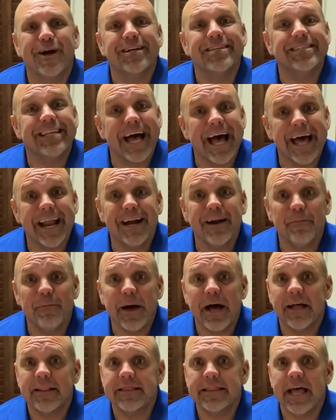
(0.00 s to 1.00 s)
excited
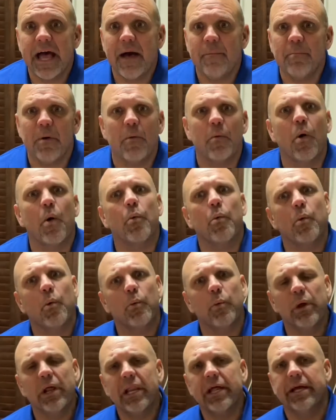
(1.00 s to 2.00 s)
about that, but what we're
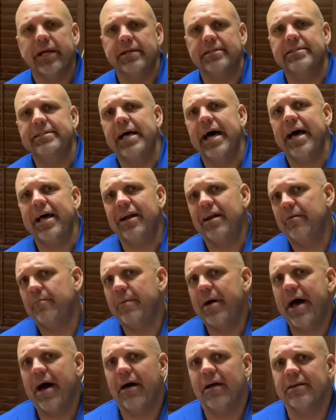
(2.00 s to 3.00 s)
really excited
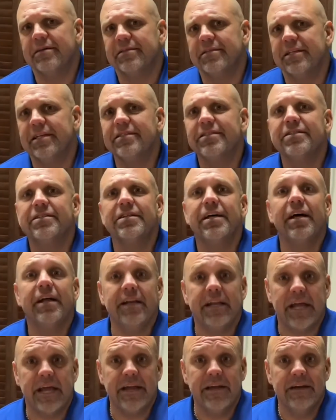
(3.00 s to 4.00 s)
about is this
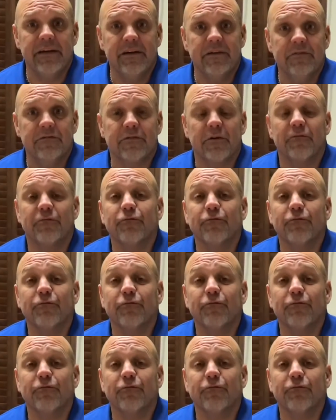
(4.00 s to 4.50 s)
Sunday from